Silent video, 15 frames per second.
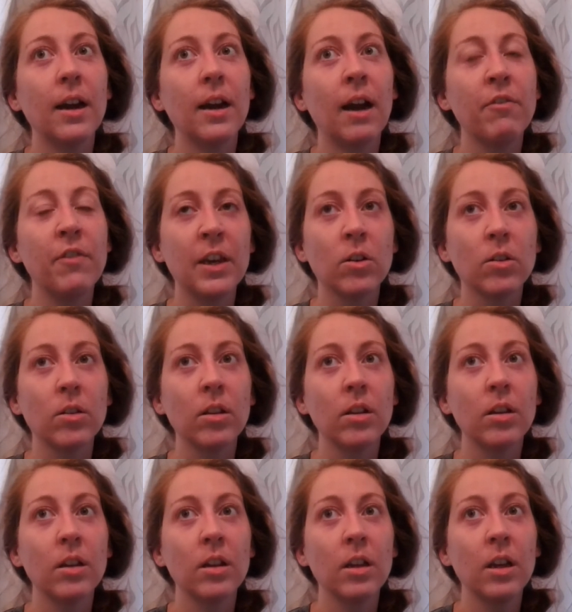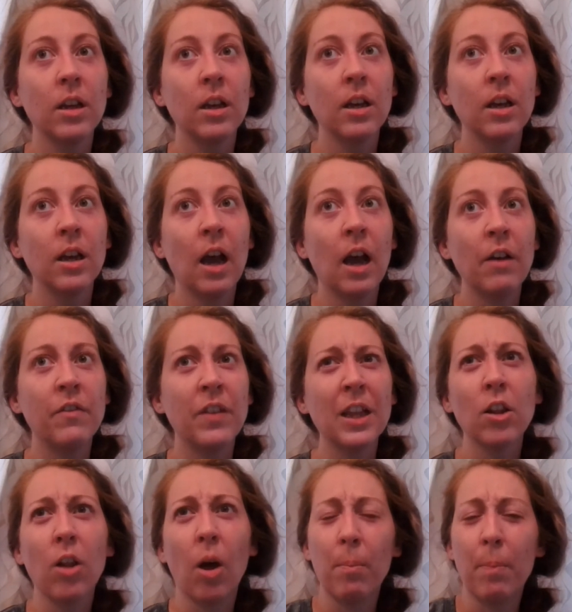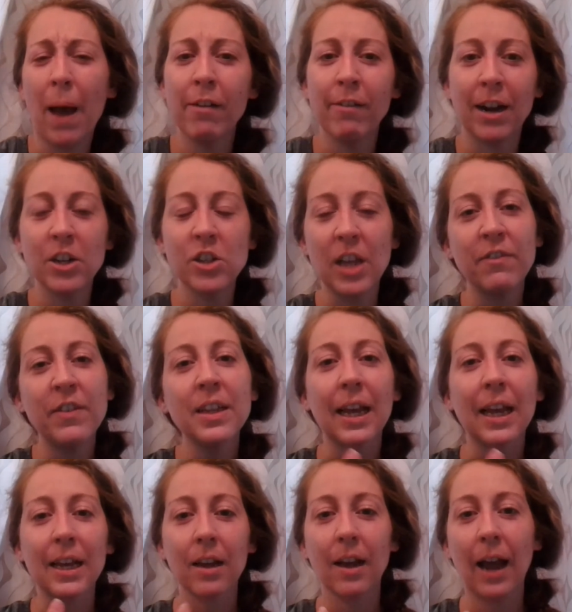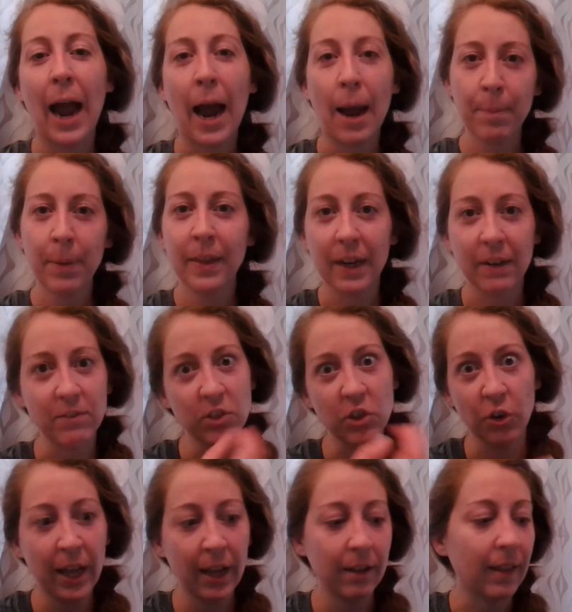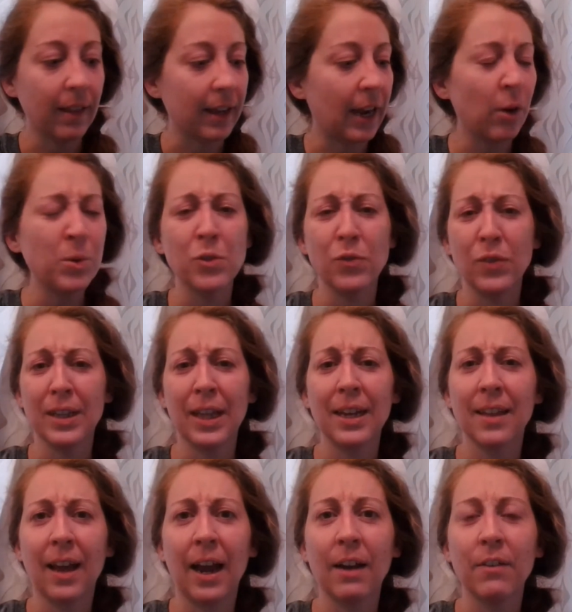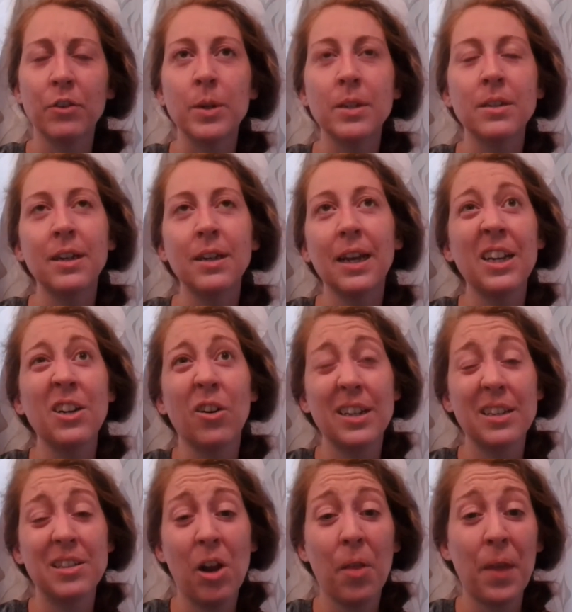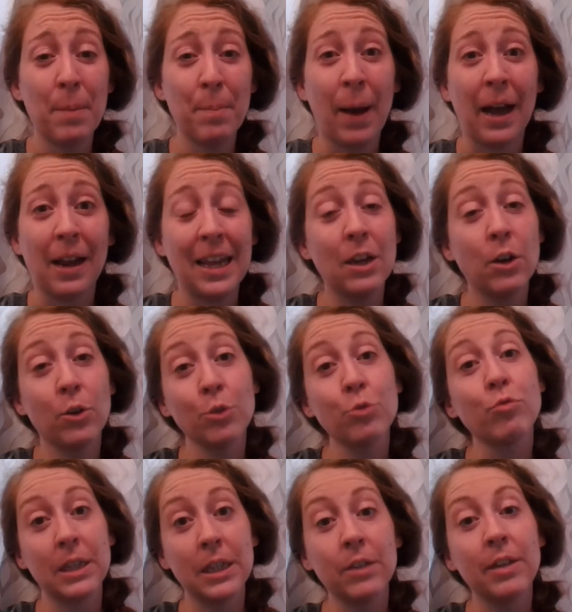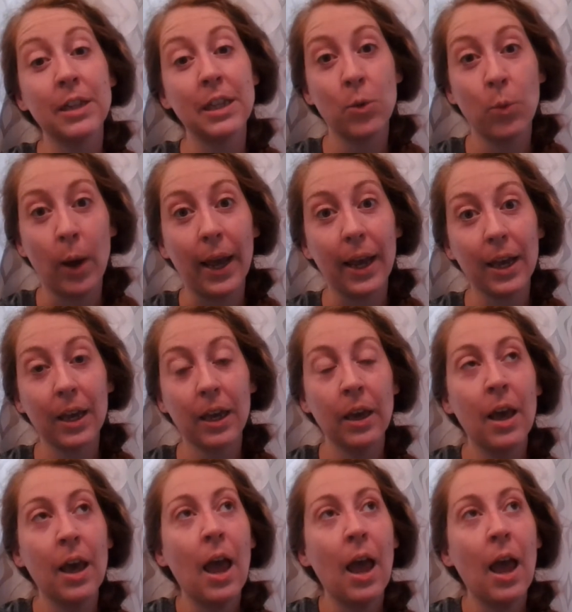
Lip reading: I feel a lot better actually. I feel like happy that I've done it. Like I always feel like that afterwards, and it's not that bad. It goes really, really quick.